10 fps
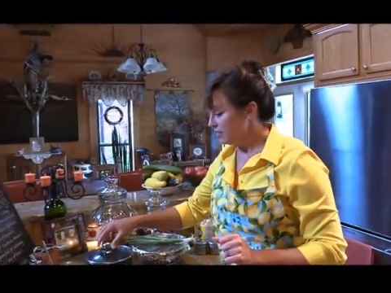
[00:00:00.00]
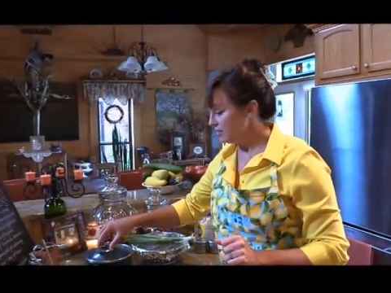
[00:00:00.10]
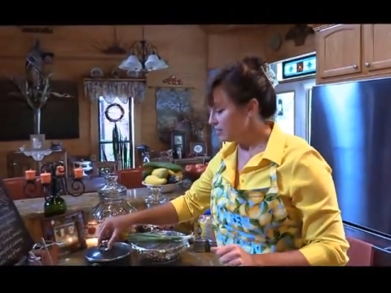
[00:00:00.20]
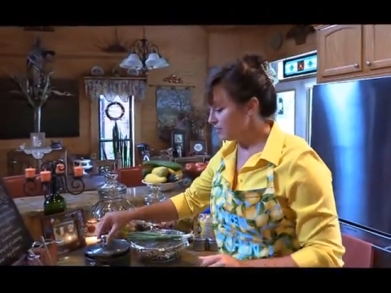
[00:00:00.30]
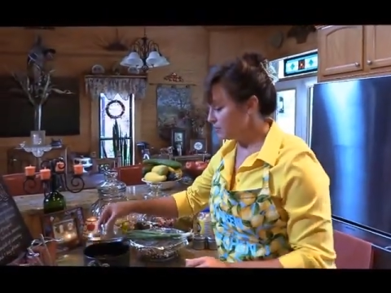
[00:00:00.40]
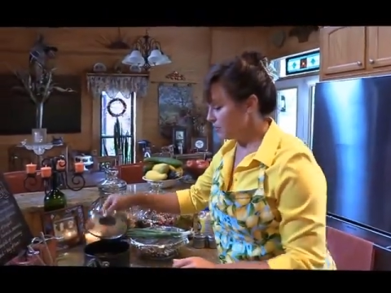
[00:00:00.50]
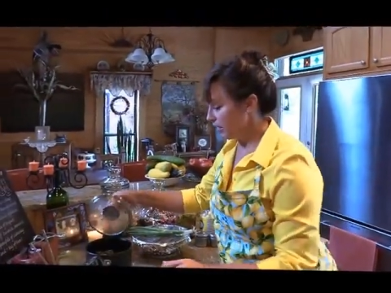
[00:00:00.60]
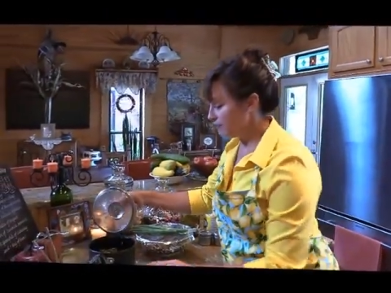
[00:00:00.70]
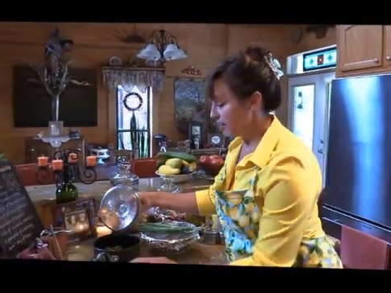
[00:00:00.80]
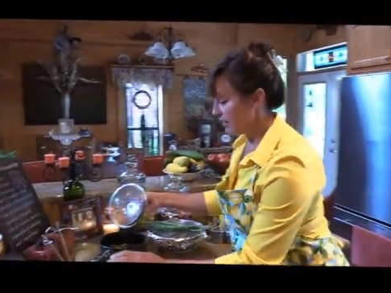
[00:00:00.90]
This is some
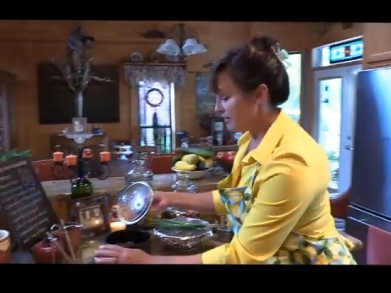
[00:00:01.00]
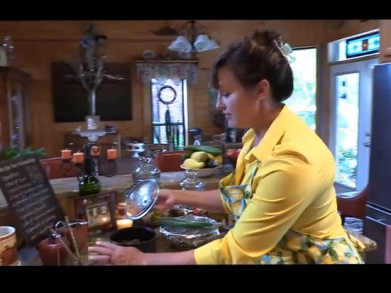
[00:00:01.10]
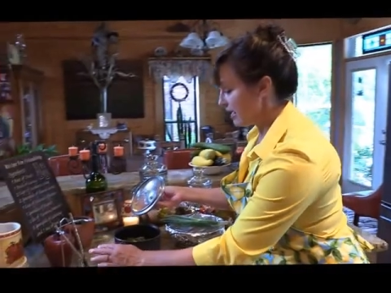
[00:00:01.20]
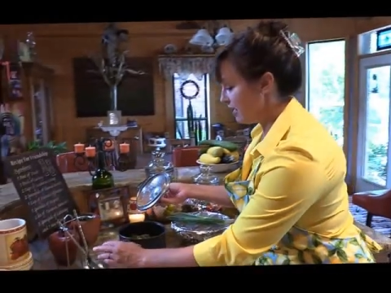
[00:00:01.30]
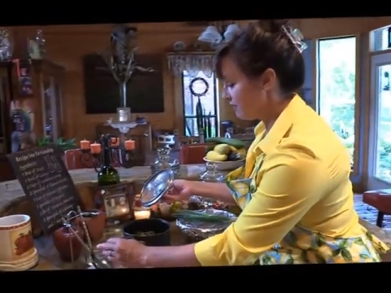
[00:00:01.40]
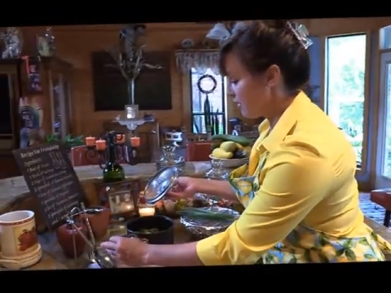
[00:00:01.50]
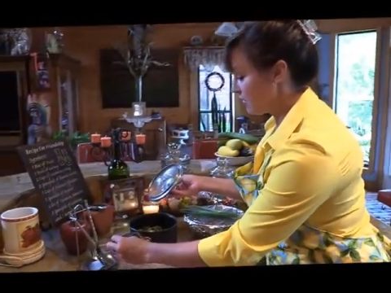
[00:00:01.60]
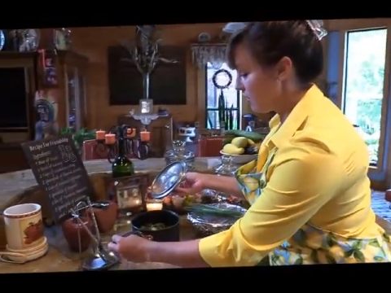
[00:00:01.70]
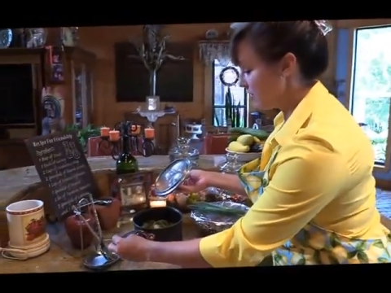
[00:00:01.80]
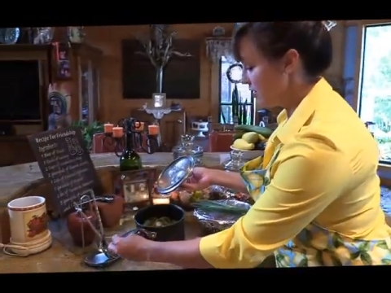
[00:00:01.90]
green beans out of our
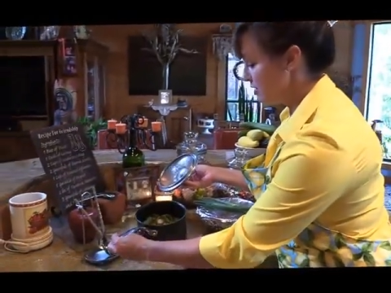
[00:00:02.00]
garden